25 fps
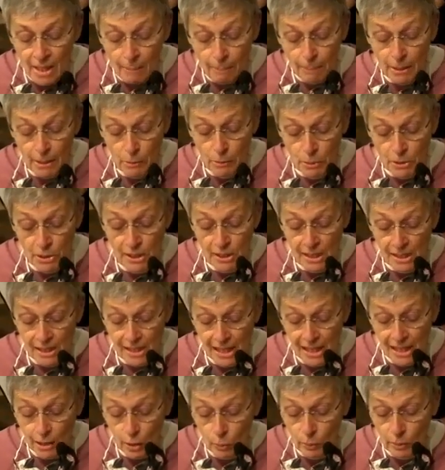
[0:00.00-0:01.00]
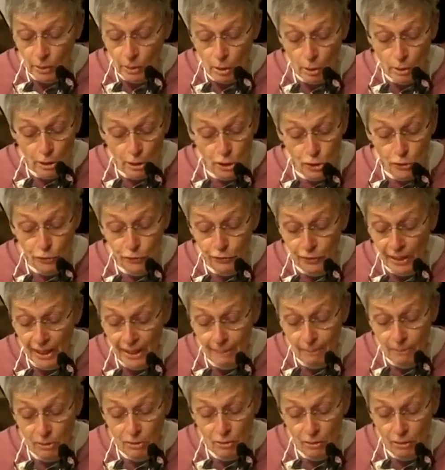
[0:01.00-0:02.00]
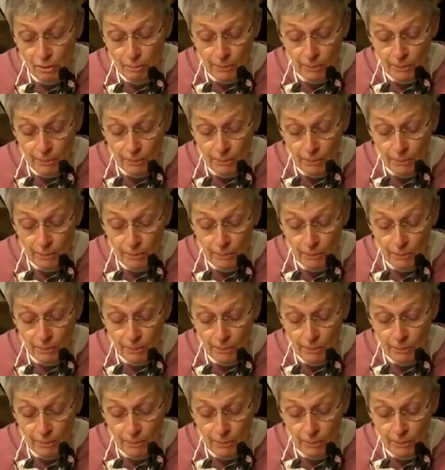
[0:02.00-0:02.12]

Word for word: But it was the yellow and orange flames of